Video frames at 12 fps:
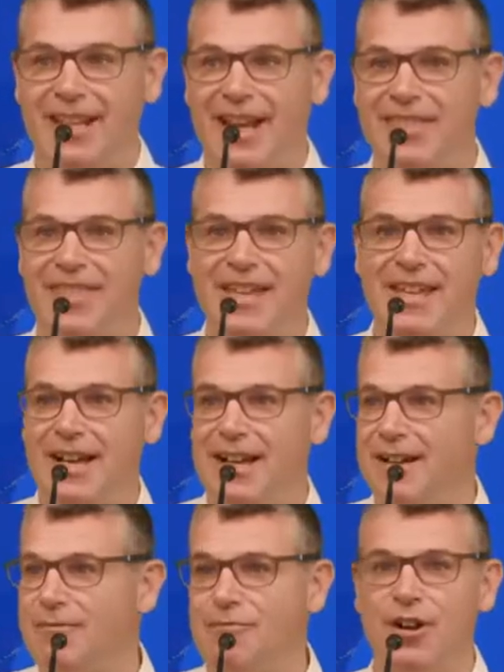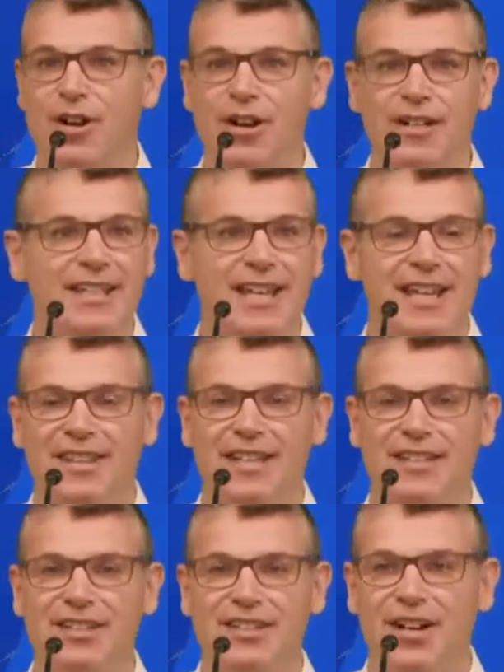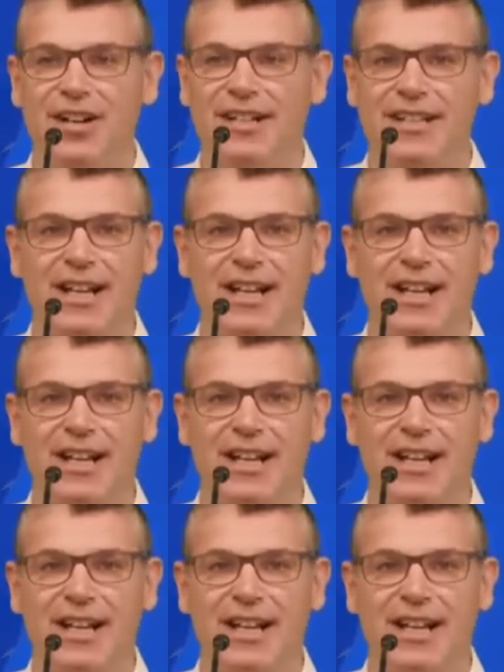I think we're going to get things started.